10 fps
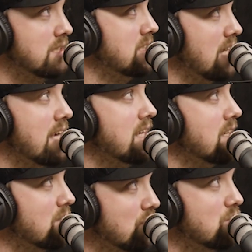say
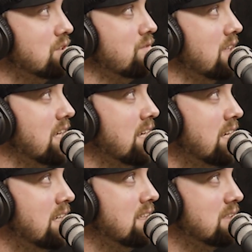conclusively
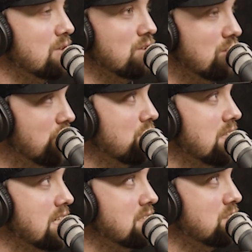that there literally